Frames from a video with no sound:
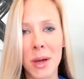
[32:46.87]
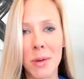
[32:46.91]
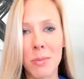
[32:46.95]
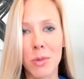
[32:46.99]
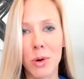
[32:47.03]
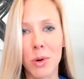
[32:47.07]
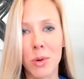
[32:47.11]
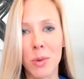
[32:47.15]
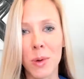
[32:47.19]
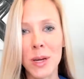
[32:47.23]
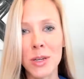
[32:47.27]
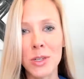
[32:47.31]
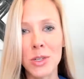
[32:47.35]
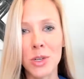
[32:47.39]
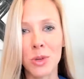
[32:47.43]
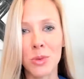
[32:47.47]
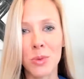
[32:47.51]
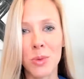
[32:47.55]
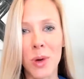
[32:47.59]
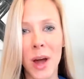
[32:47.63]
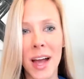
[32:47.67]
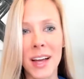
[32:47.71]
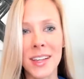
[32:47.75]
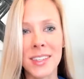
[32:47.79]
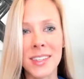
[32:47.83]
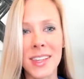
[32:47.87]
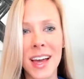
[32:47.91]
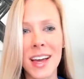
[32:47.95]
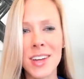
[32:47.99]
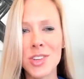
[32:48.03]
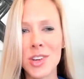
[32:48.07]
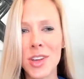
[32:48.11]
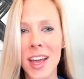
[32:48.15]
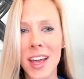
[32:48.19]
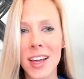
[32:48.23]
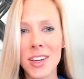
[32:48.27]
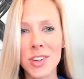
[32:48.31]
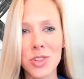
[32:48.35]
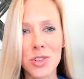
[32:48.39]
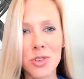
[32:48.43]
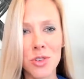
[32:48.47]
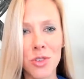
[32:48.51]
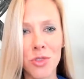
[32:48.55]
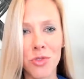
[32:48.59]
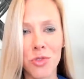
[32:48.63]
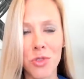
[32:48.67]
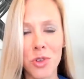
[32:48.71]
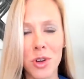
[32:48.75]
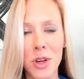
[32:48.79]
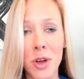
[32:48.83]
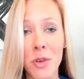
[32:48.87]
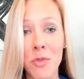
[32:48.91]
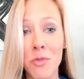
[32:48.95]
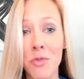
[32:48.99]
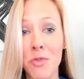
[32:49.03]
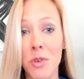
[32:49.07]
parental rights, educational freedom,